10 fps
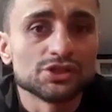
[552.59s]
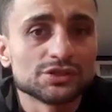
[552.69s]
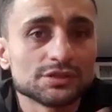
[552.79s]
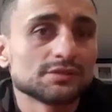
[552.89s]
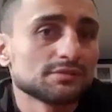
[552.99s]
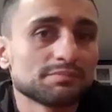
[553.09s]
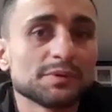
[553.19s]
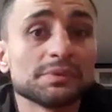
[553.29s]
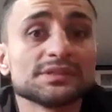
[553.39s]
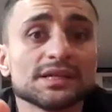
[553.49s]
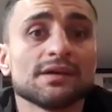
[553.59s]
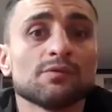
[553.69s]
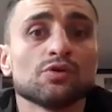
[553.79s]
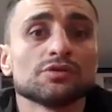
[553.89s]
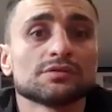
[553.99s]
Is, people say I
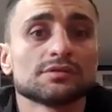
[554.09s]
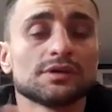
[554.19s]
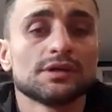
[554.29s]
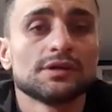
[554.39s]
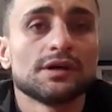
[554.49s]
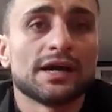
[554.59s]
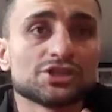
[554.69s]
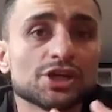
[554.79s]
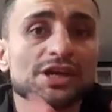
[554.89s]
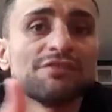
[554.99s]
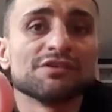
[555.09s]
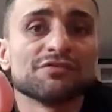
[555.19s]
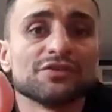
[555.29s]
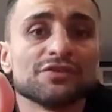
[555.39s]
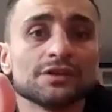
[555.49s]
won't, I check
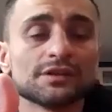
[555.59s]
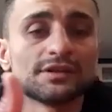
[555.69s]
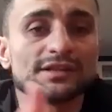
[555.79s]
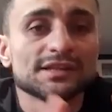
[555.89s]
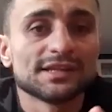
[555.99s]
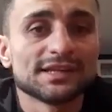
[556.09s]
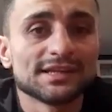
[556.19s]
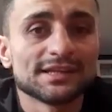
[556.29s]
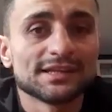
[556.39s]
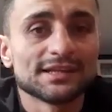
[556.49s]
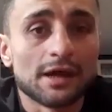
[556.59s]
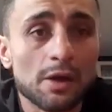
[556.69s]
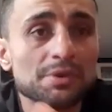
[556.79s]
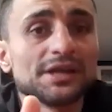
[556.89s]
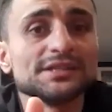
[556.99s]
everything. Yeah.
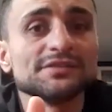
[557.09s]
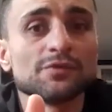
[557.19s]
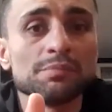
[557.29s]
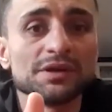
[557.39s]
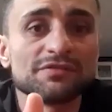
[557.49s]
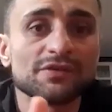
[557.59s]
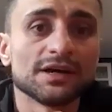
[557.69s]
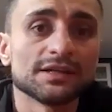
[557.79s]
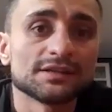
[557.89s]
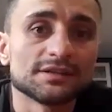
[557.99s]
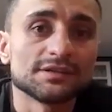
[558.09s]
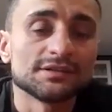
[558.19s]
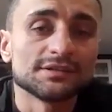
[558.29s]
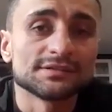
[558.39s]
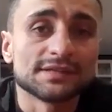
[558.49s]
I'm ready for big fight,
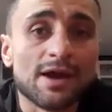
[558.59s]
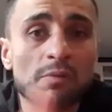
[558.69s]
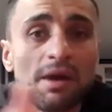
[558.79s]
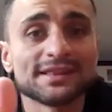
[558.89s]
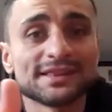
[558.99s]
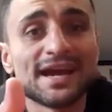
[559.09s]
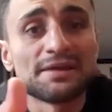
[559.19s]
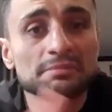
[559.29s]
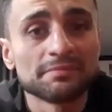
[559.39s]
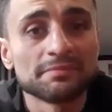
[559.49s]
is now my time.